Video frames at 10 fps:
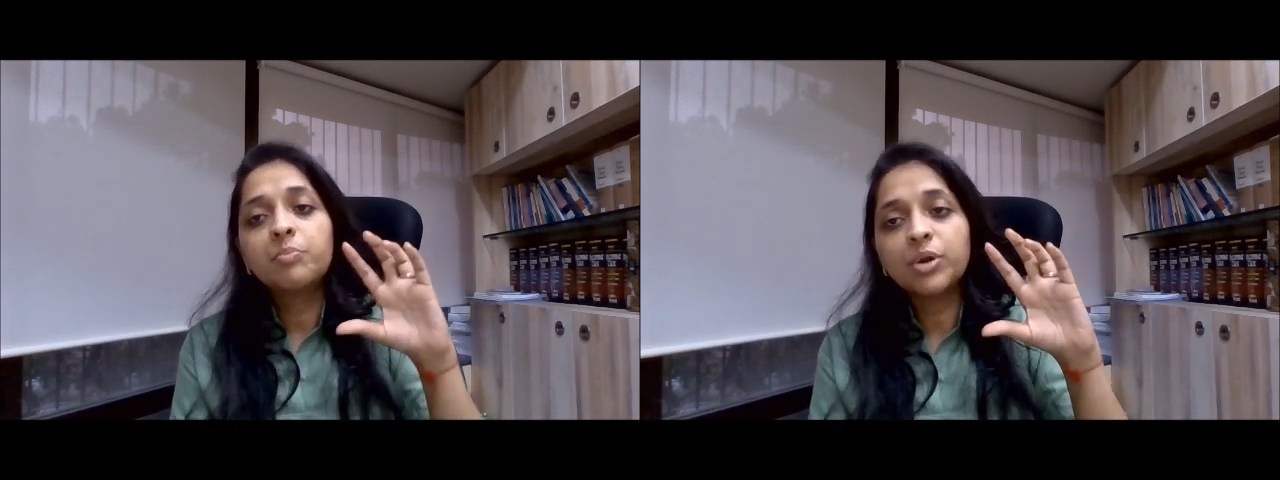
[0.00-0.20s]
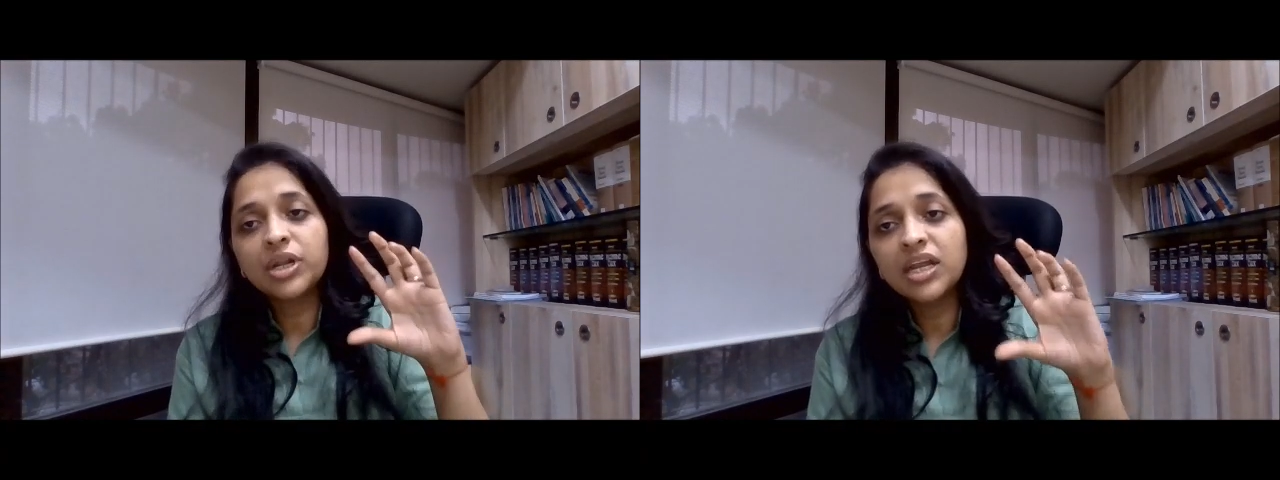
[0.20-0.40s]

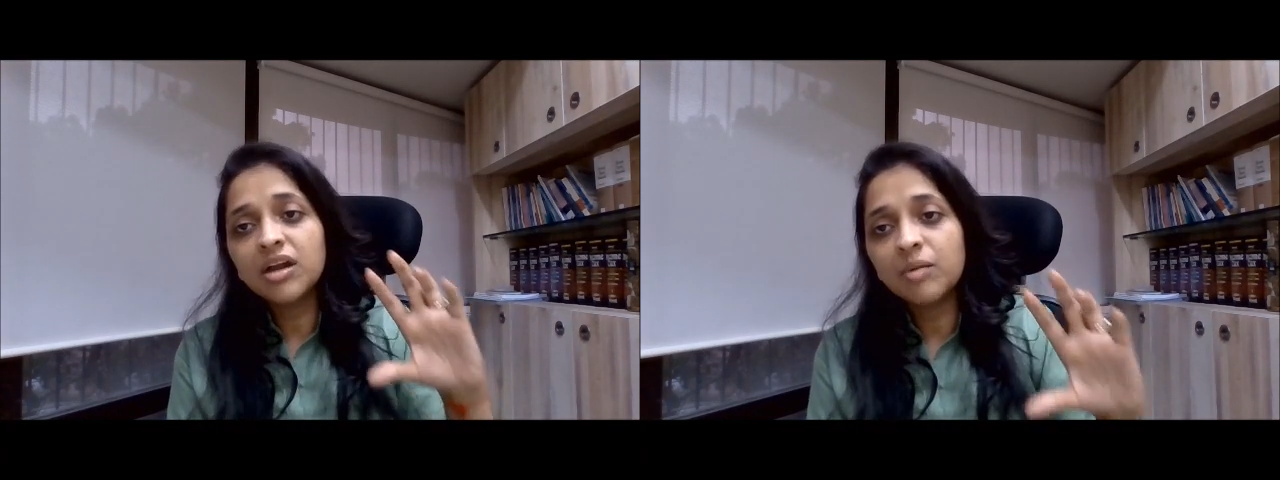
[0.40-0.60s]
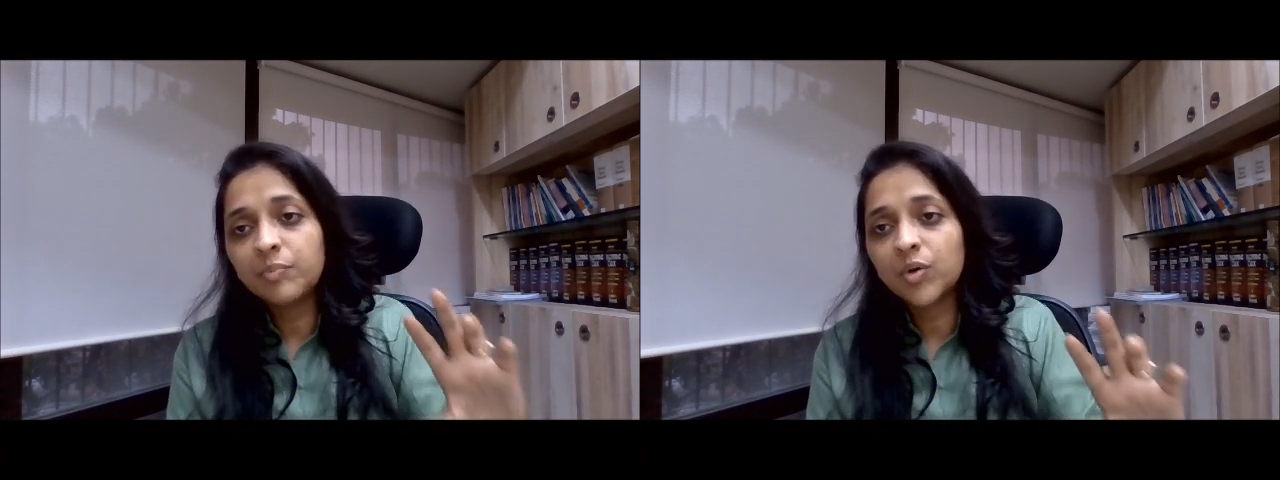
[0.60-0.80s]

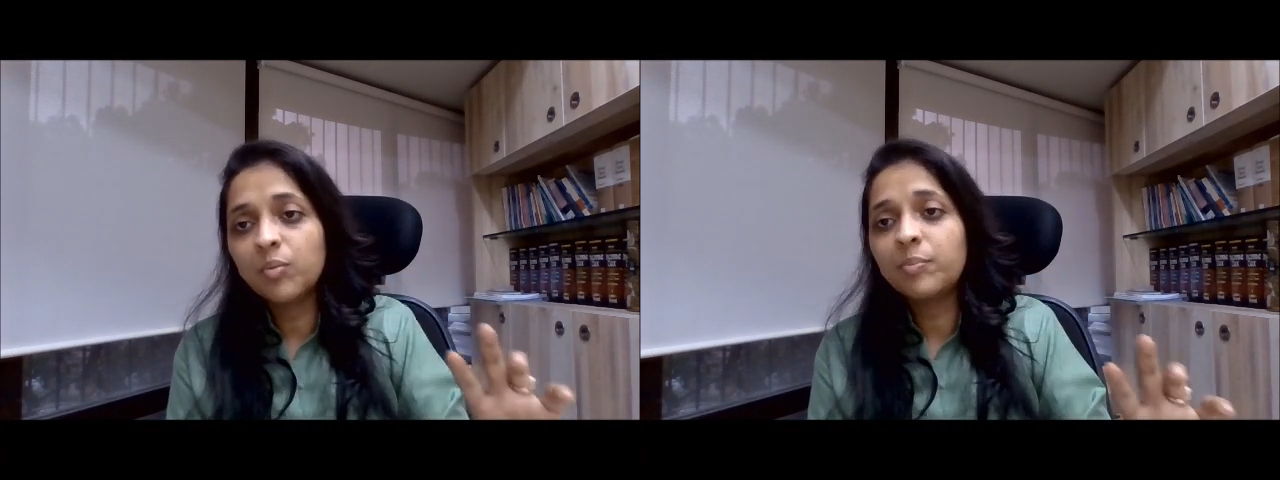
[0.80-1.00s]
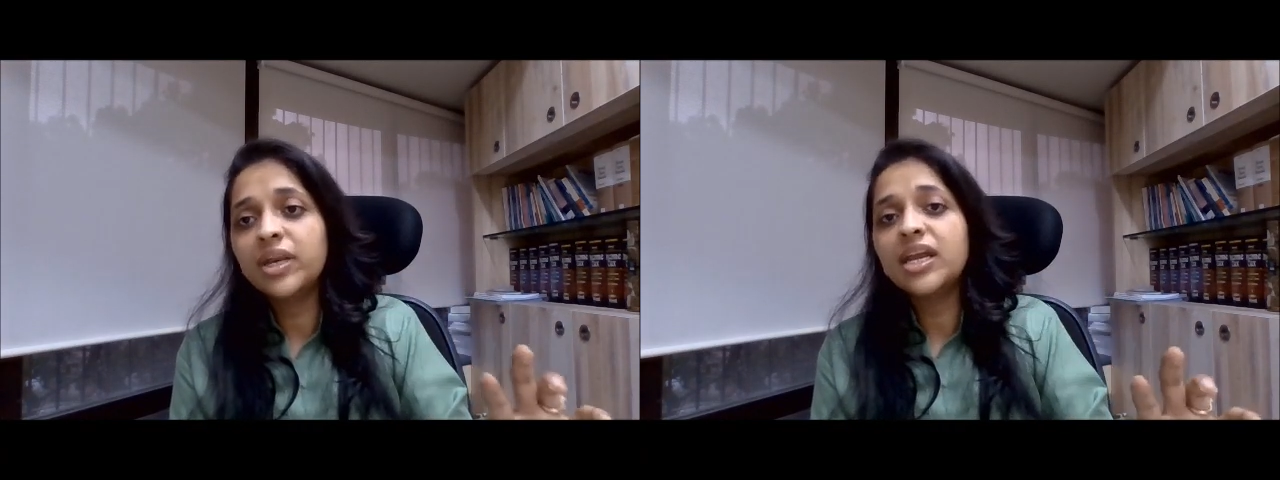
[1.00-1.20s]
putting
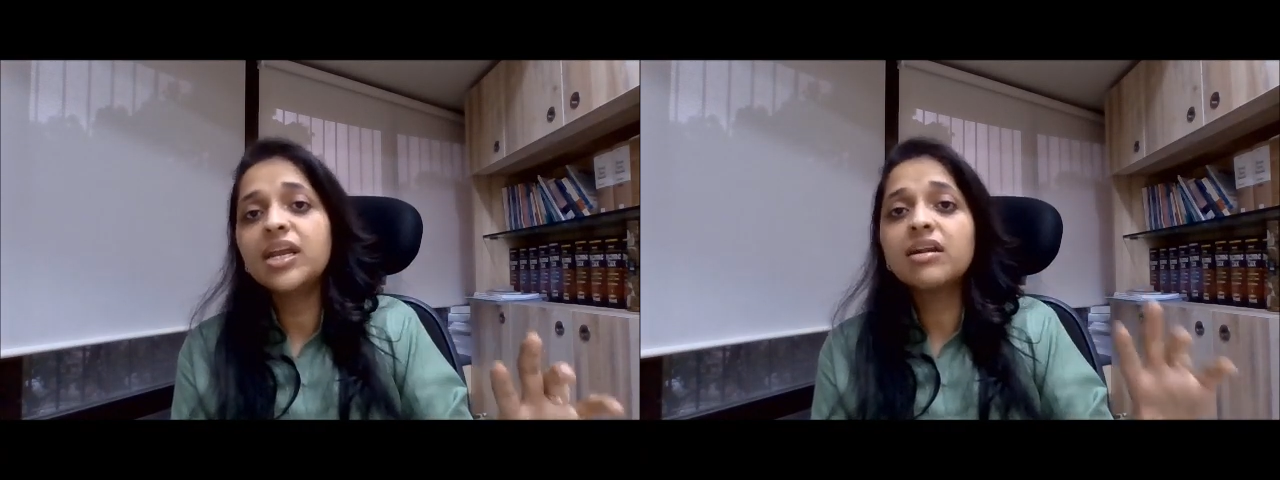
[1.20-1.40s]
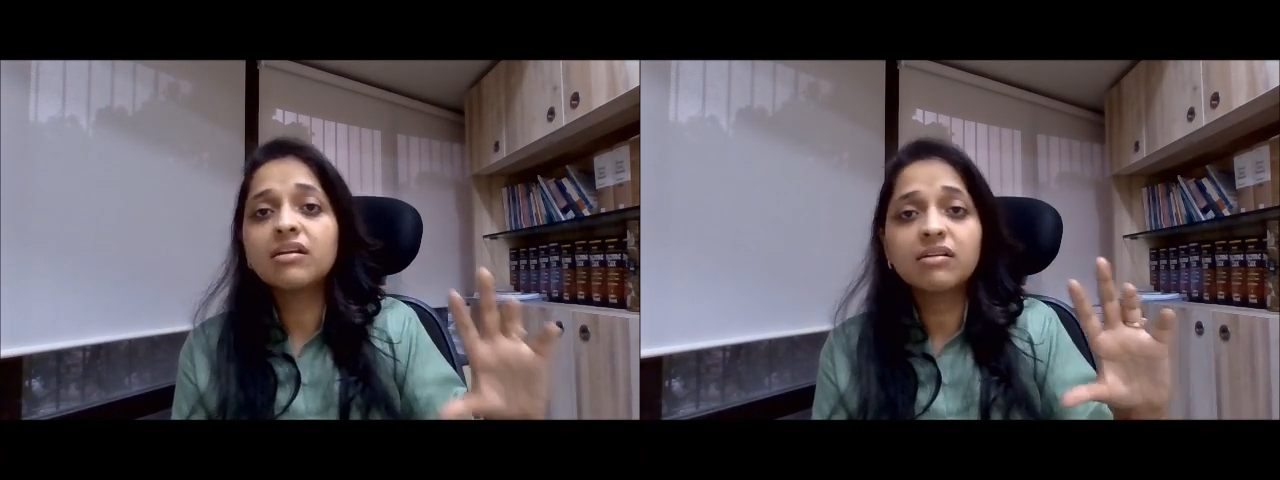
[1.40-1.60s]

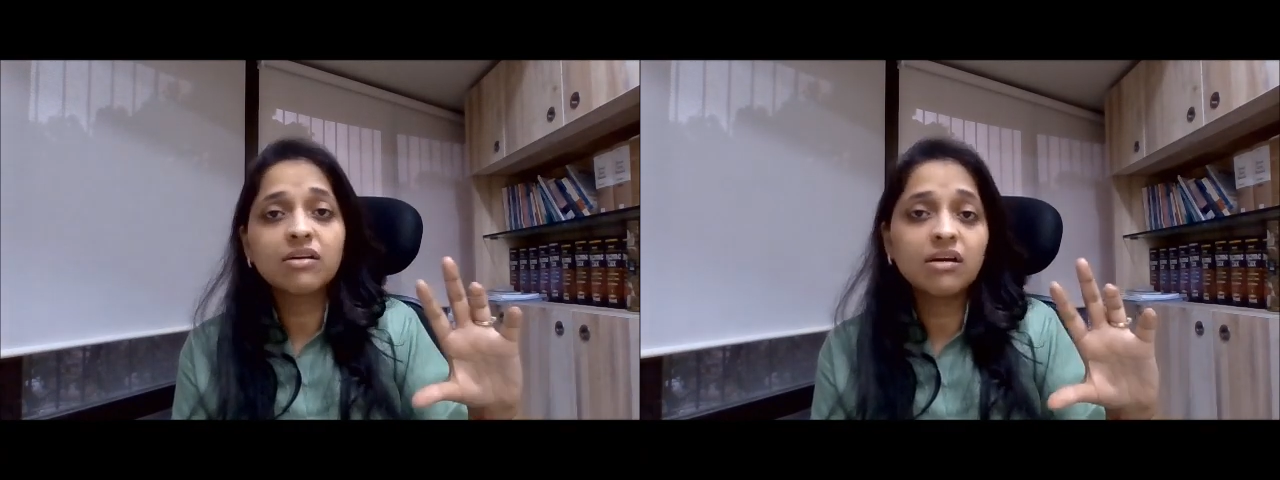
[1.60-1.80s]
appropriate